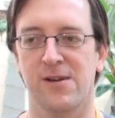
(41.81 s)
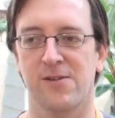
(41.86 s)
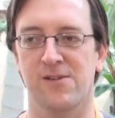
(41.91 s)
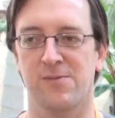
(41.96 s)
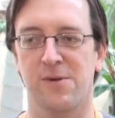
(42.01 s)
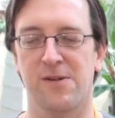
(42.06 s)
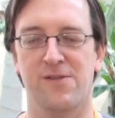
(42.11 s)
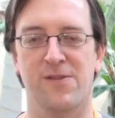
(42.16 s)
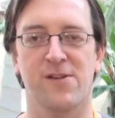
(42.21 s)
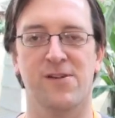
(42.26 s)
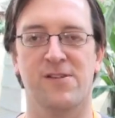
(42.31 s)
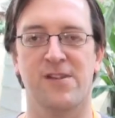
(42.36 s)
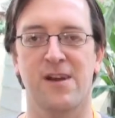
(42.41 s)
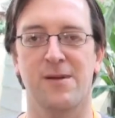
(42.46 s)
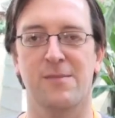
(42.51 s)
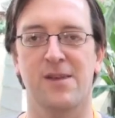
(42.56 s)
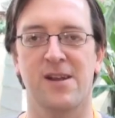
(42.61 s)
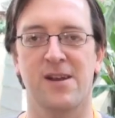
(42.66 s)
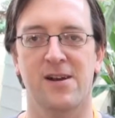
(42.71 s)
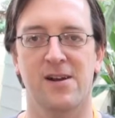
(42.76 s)
It was my first
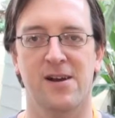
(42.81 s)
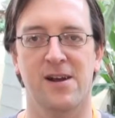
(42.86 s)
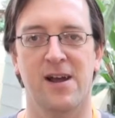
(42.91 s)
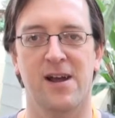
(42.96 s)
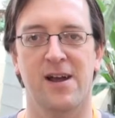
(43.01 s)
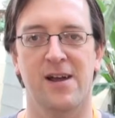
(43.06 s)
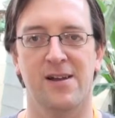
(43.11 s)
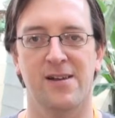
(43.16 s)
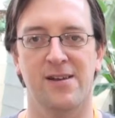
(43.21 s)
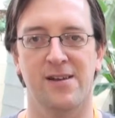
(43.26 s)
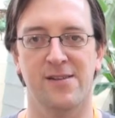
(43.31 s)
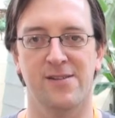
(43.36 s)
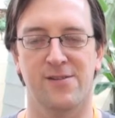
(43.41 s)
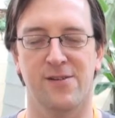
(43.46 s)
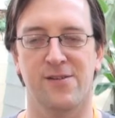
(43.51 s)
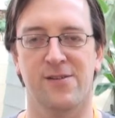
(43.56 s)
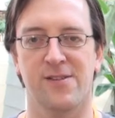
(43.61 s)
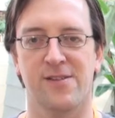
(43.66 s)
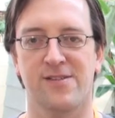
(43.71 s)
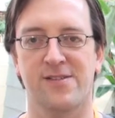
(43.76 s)
time here, and
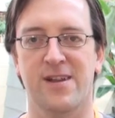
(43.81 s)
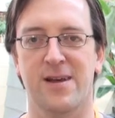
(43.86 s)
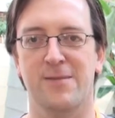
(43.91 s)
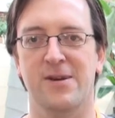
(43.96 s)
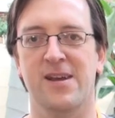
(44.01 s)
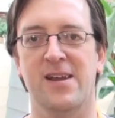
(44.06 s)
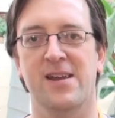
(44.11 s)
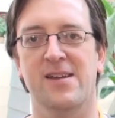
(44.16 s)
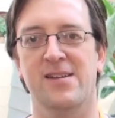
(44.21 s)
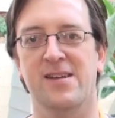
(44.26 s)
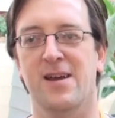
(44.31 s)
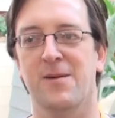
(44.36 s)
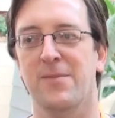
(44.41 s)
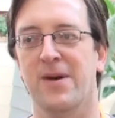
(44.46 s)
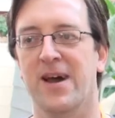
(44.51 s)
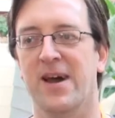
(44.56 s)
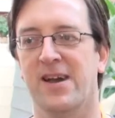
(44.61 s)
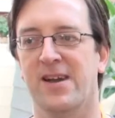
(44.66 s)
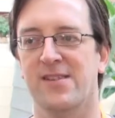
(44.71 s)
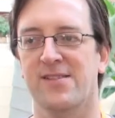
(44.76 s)
so this time I get to come
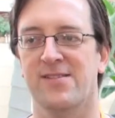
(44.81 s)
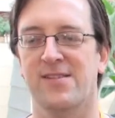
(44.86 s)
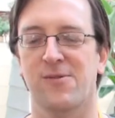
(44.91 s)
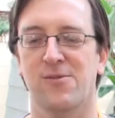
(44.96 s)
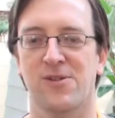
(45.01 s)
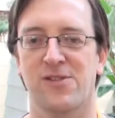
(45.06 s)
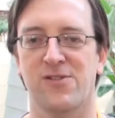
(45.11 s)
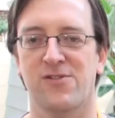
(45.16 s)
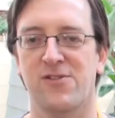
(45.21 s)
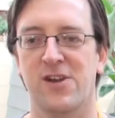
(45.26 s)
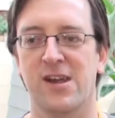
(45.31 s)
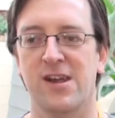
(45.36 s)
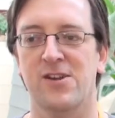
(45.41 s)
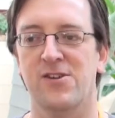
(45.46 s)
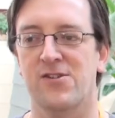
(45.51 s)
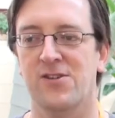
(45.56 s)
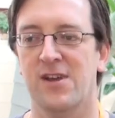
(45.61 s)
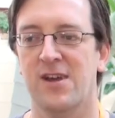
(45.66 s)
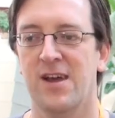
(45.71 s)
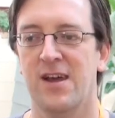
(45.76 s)
back and see what's
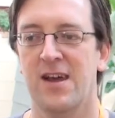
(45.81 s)
changed.